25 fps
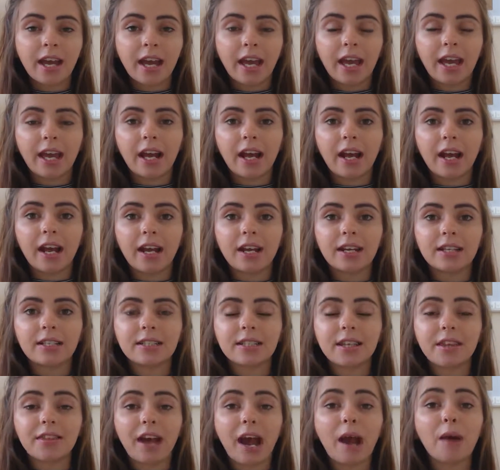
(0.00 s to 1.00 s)

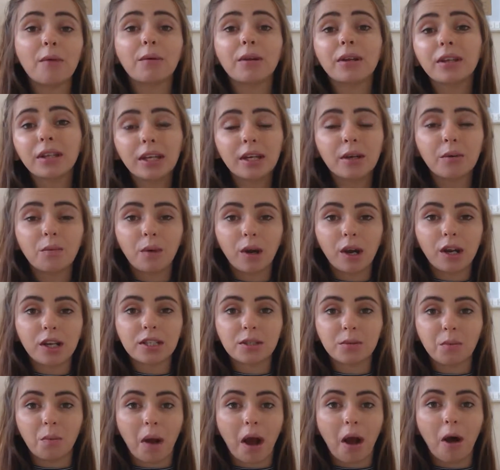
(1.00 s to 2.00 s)
and that really
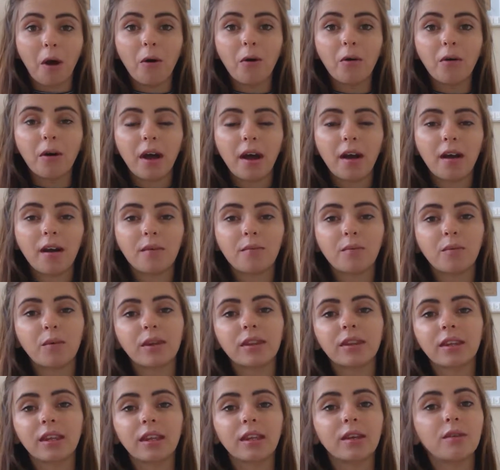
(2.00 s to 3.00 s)
worked well um,
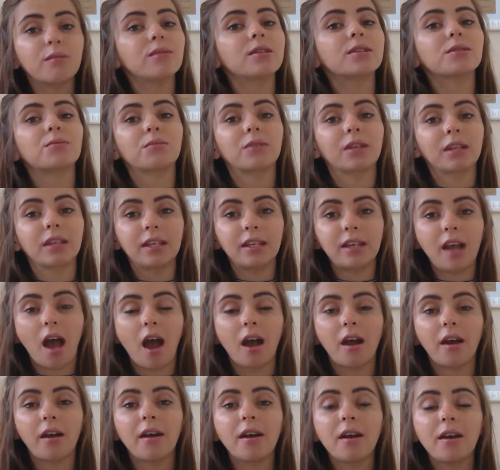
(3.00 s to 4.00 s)
when Lily was really
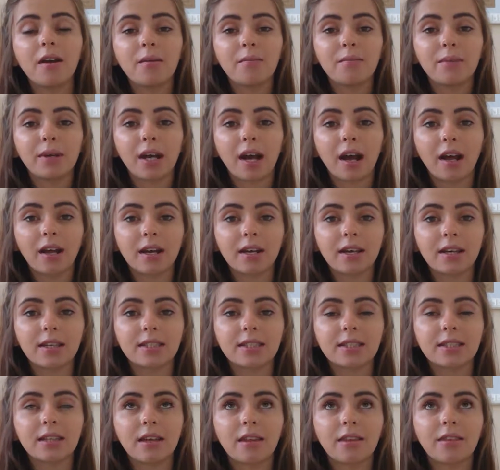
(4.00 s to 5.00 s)
young
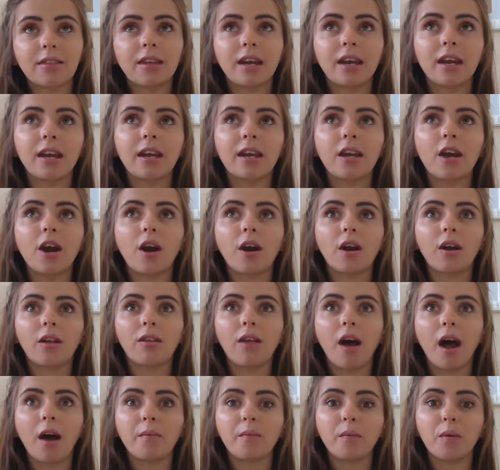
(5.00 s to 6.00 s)
because they are a
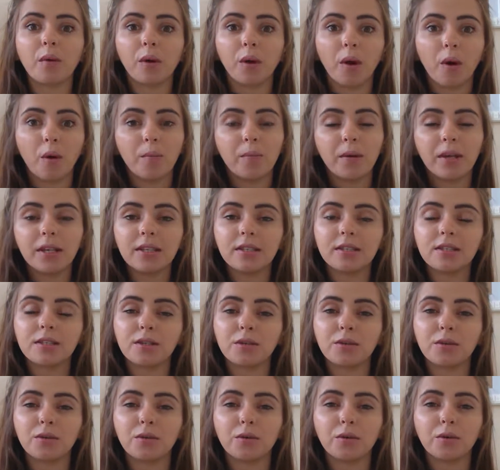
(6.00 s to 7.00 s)
lot more open
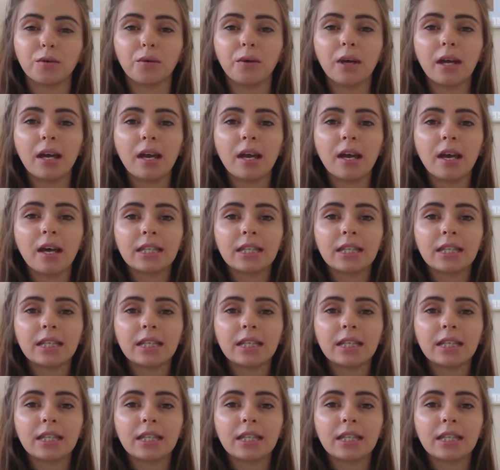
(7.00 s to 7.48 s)
to